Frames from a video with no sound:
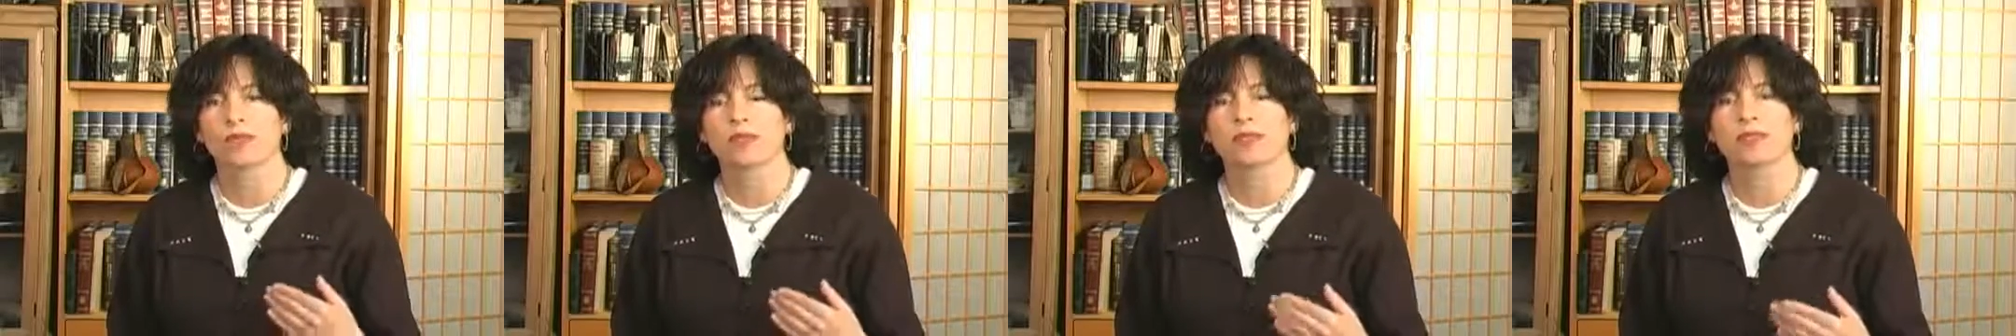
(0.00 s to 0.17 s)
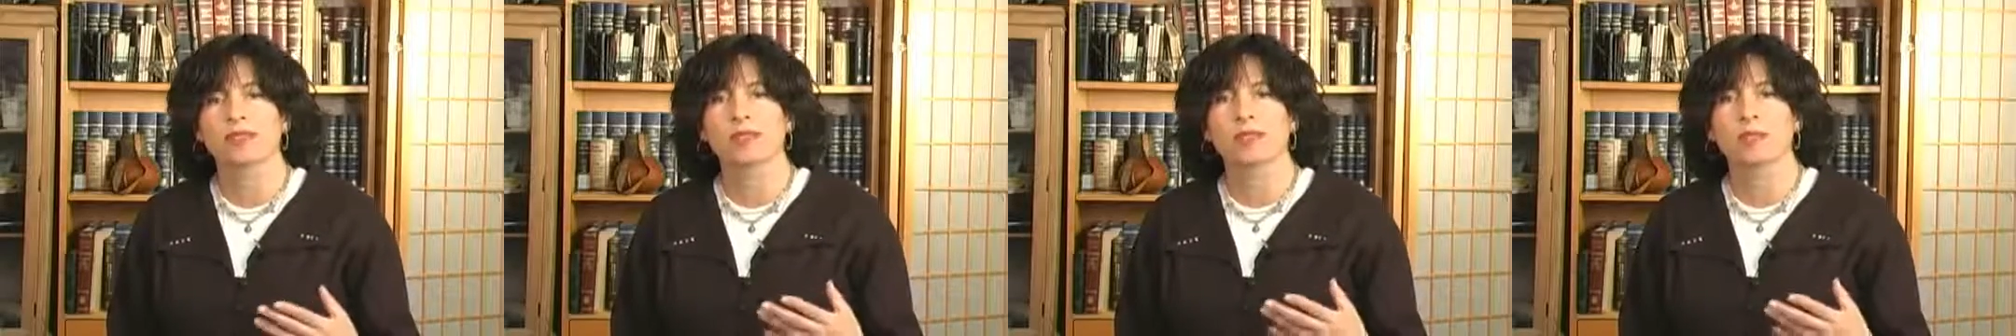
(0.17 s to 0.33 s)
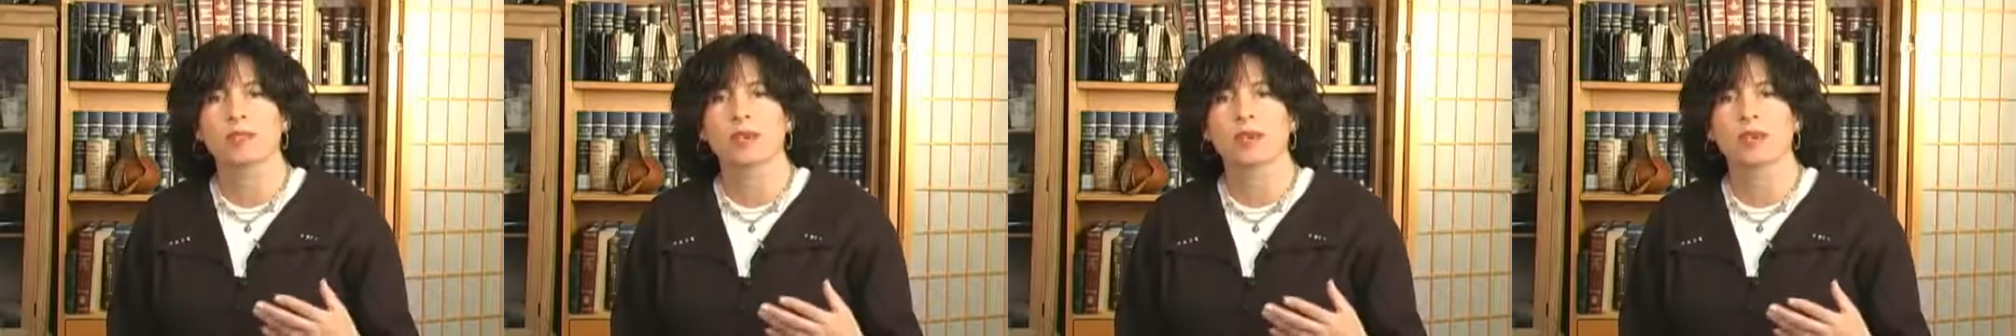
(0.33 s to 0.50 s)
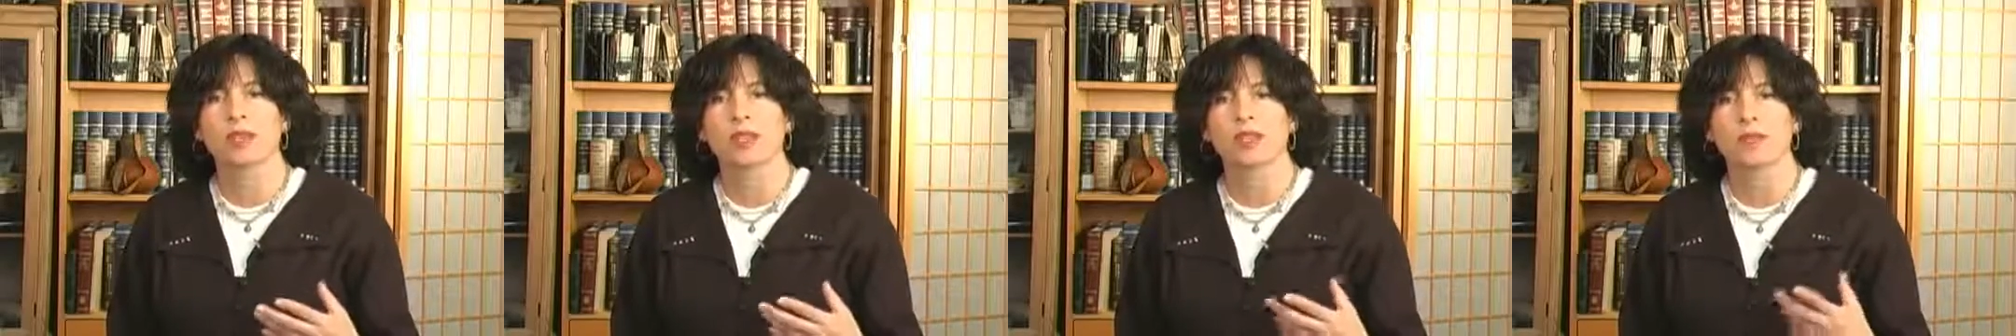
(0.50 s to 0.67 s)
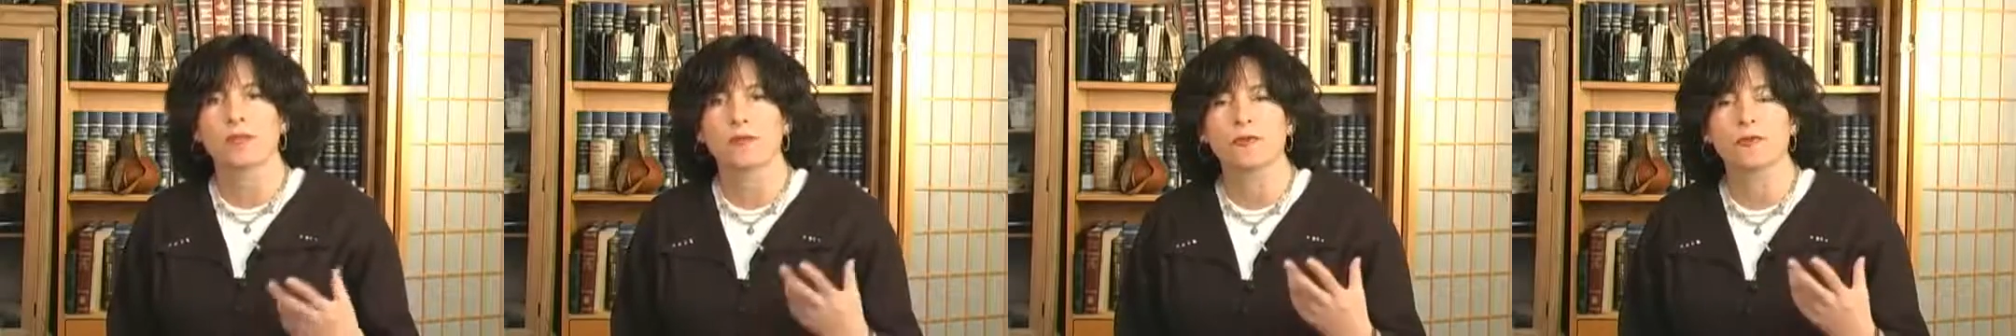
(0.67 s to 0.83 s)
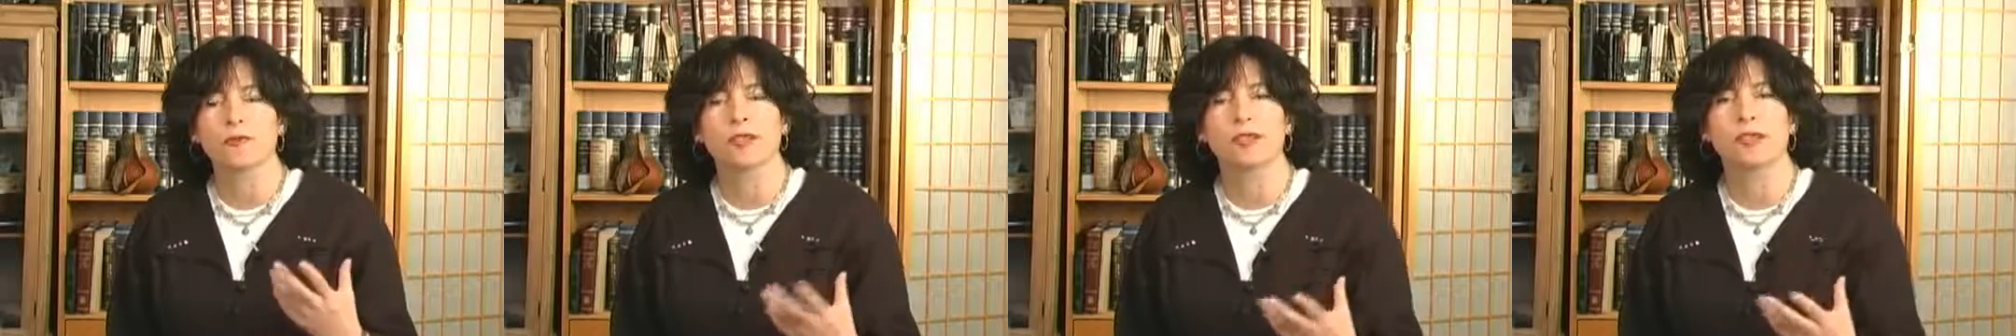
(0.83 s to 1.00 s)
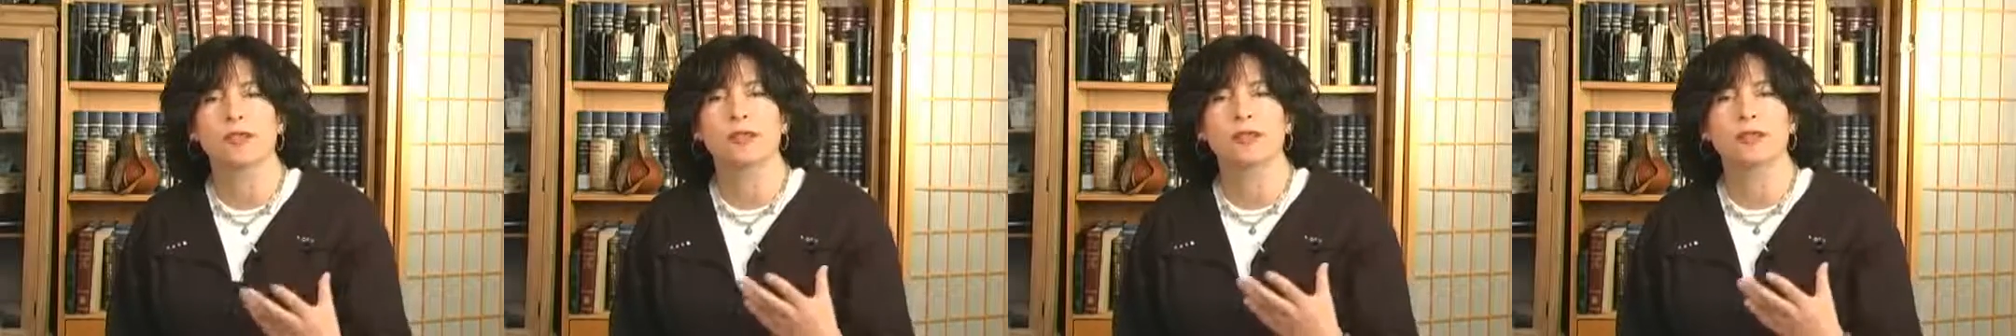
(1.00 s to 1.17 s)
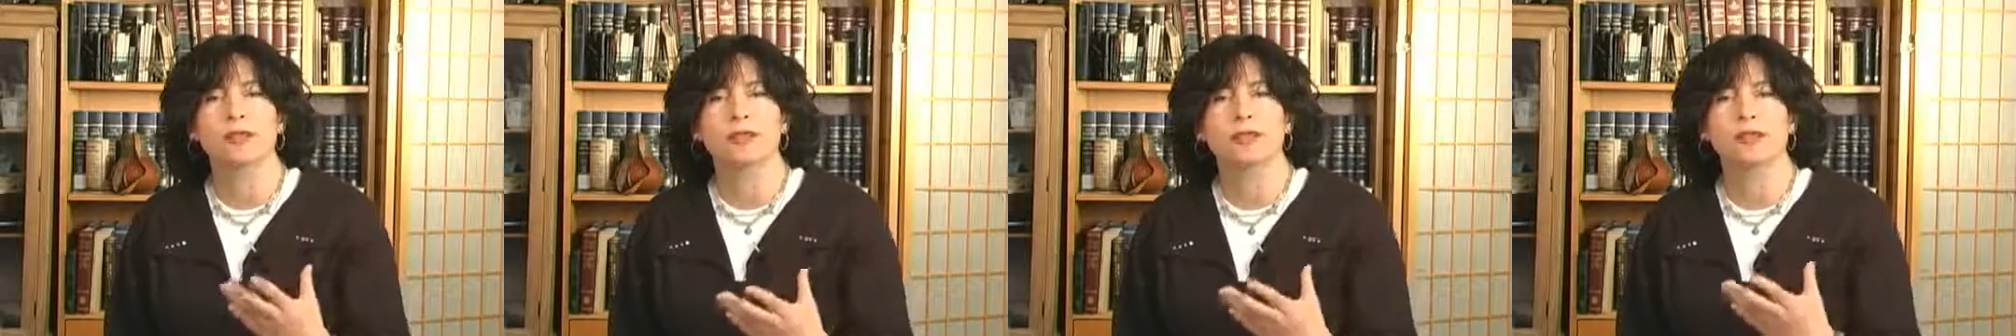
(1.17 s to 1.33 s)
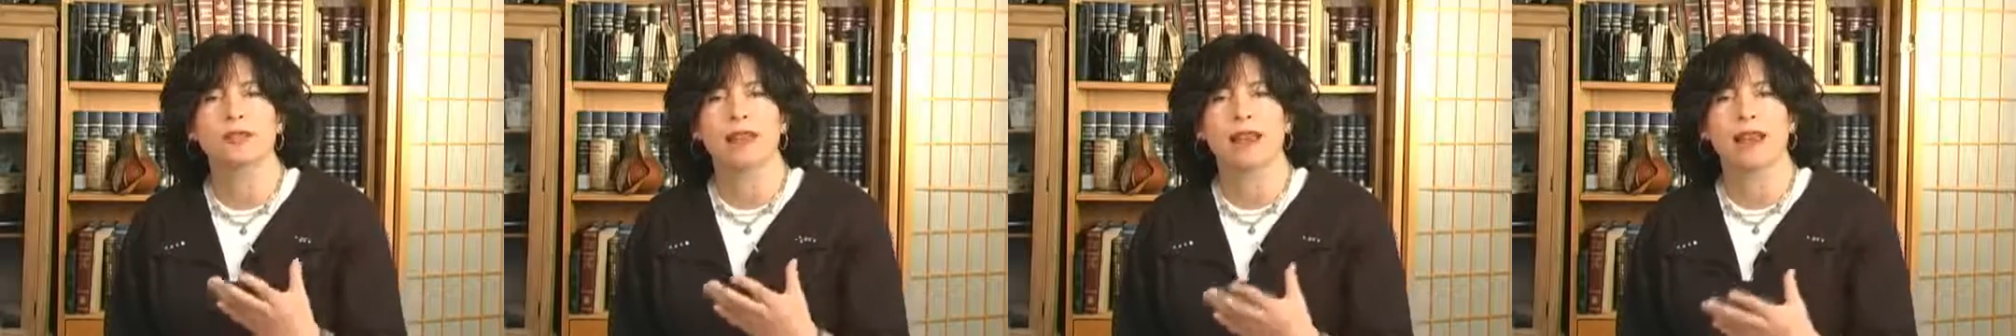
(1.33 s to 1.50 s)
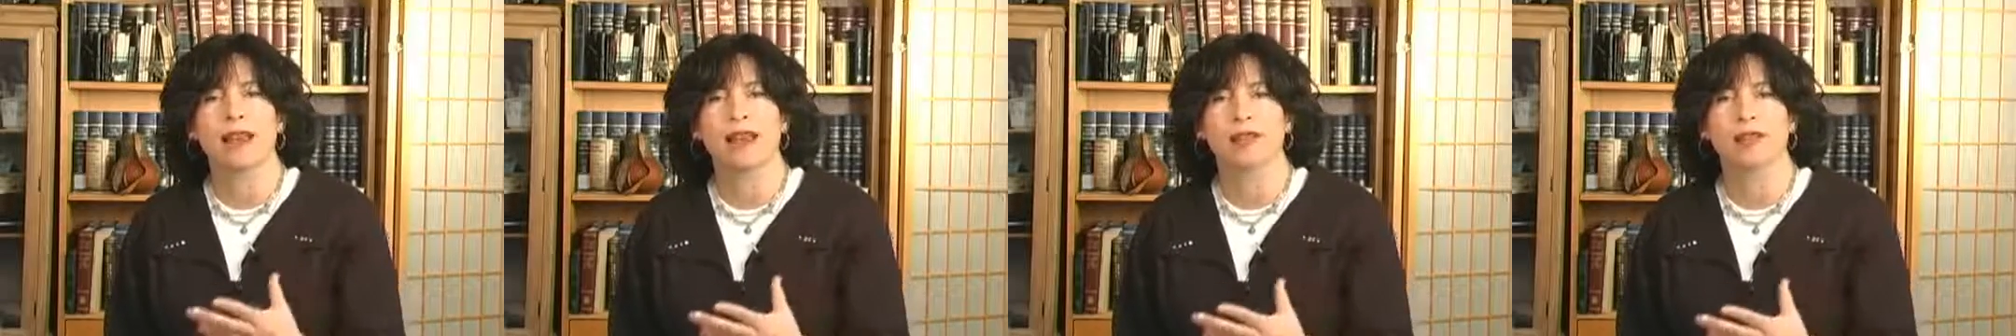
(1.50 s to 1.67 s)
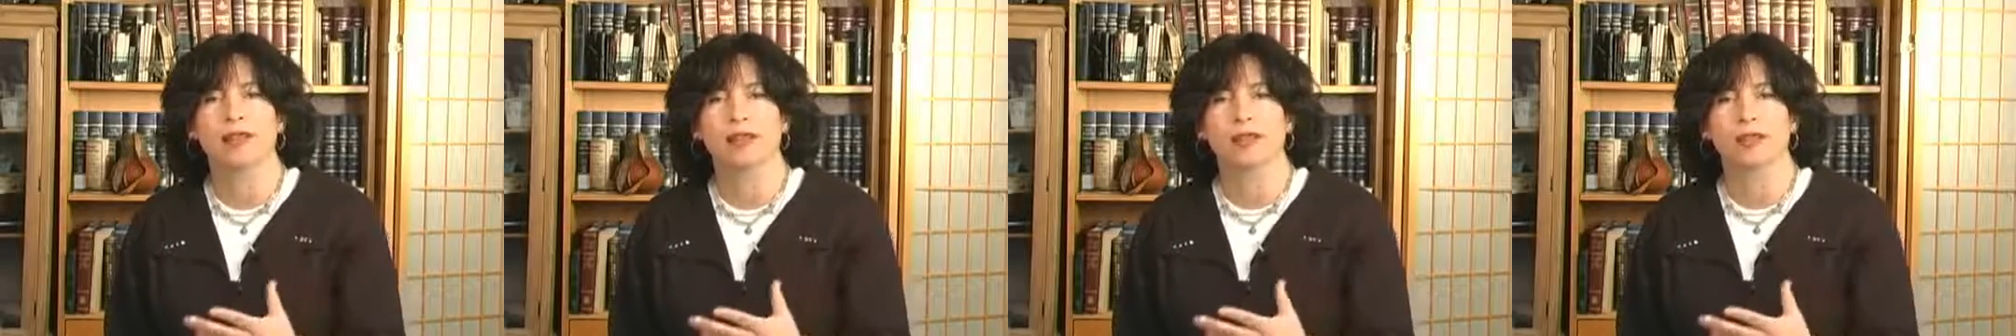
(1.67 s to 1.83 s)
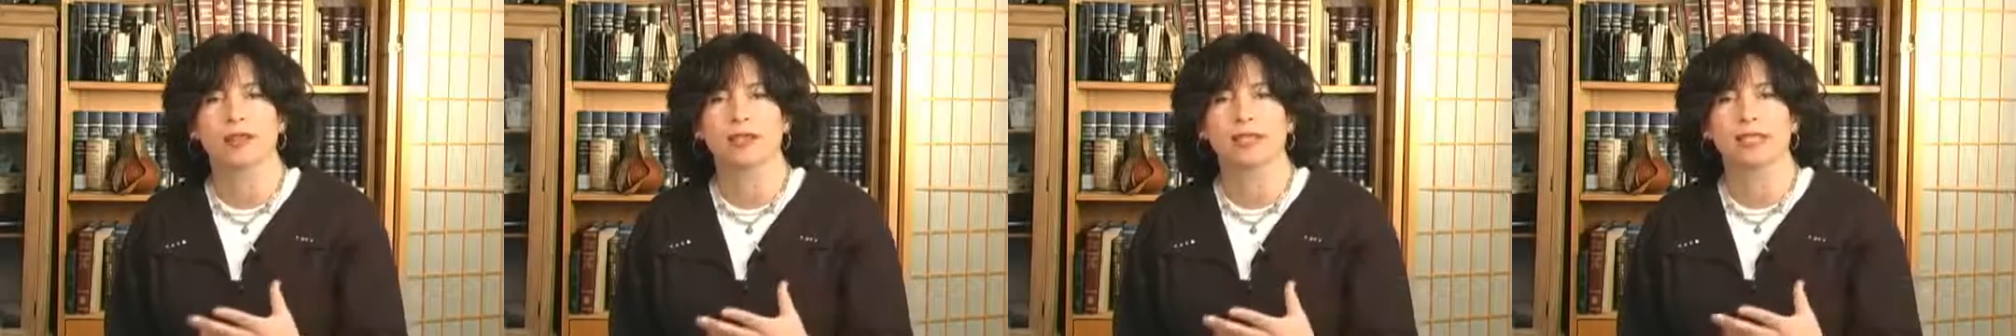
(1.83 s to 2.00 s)
sympathy, feeling the
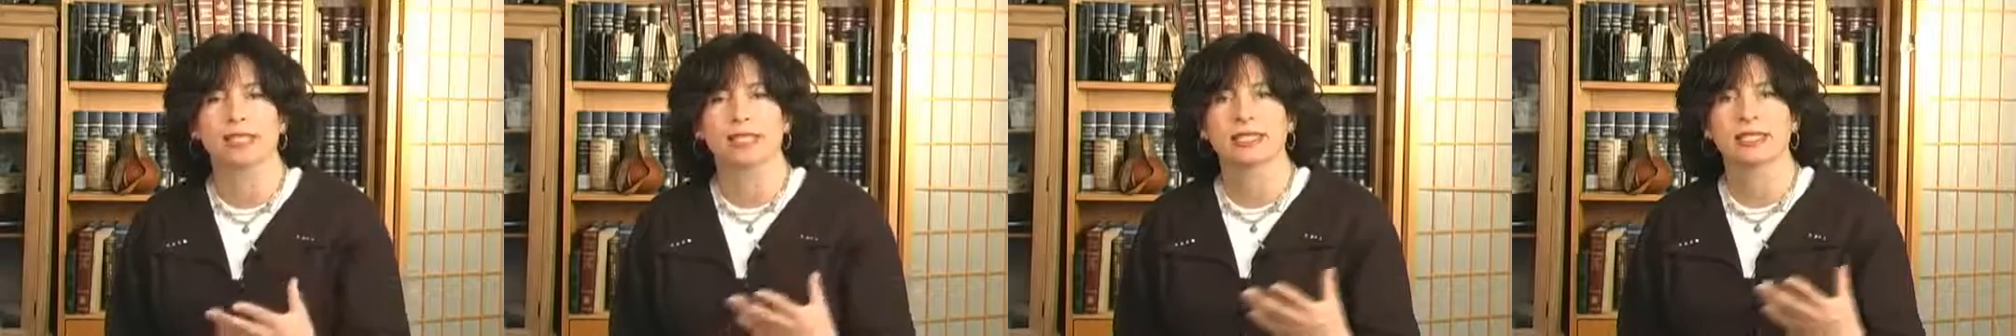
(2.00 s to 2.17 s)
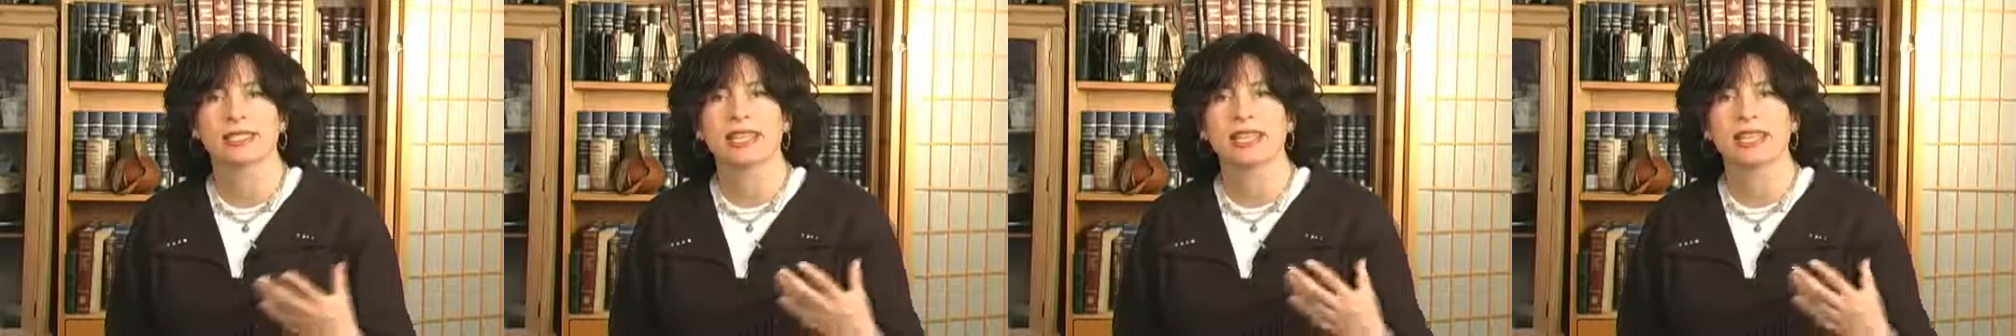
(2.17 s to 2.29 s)
other,